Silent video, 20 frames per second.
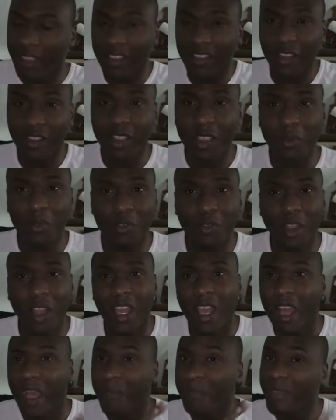don't get me wrong.
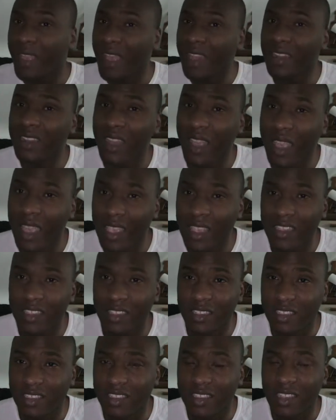I'm not an
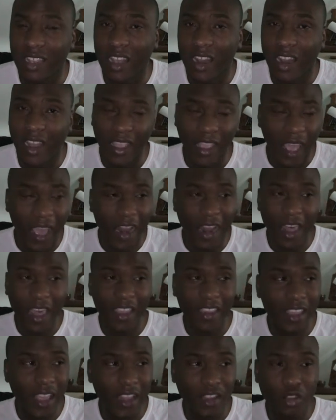ageist. Like, I
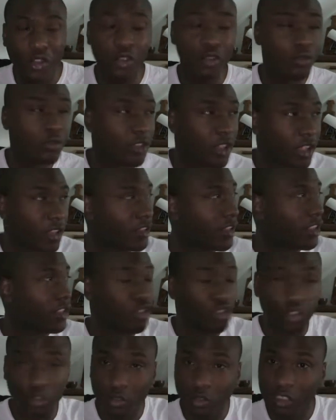like that dude that
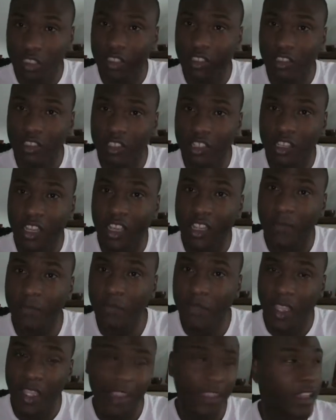juices shit
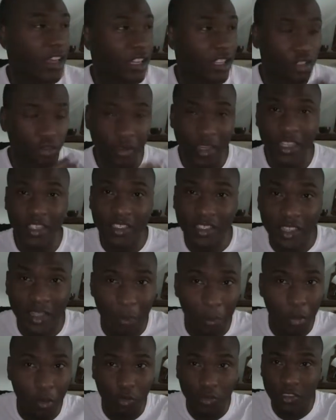and then he drinks it
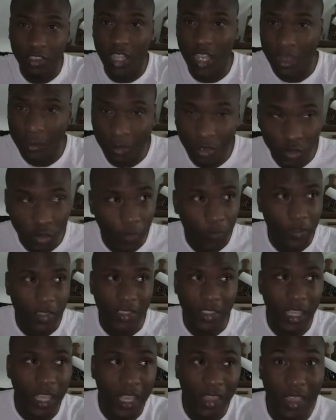and pulls tugboats with
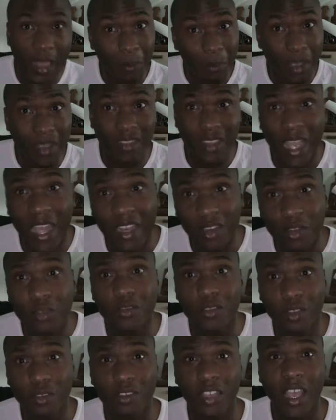his teeth. I bet that
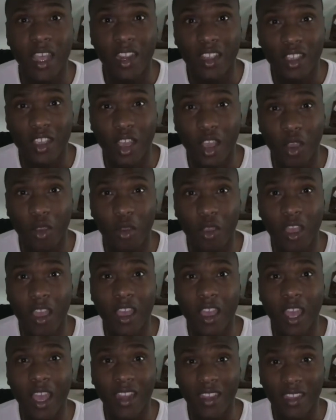dude knows how to go
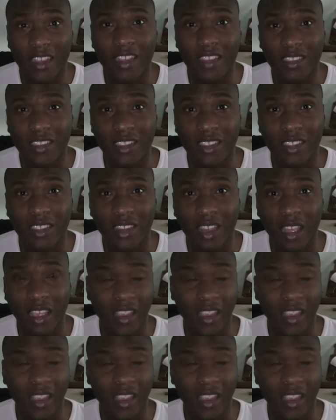a decent,